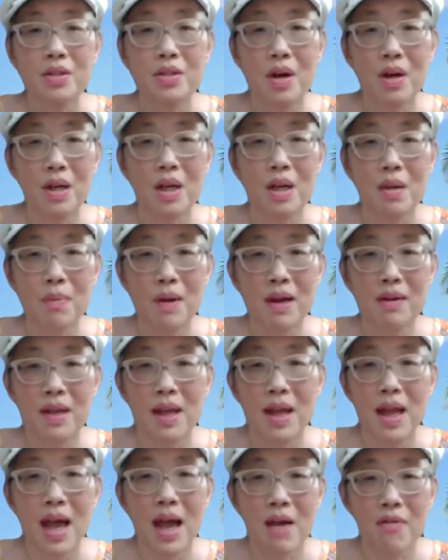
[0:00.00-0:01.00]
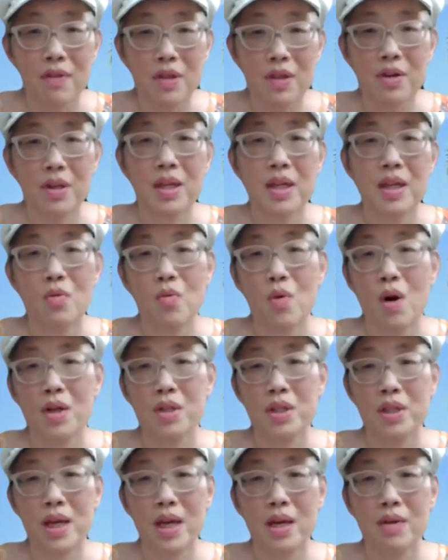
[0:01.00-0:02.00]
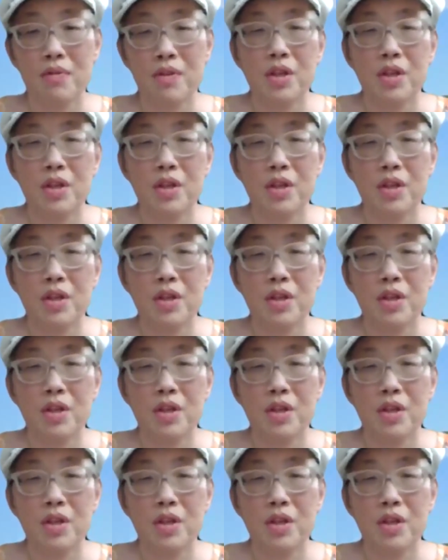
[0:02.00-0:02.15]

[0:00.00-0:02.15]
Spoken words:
talking about having your kid watch a lot of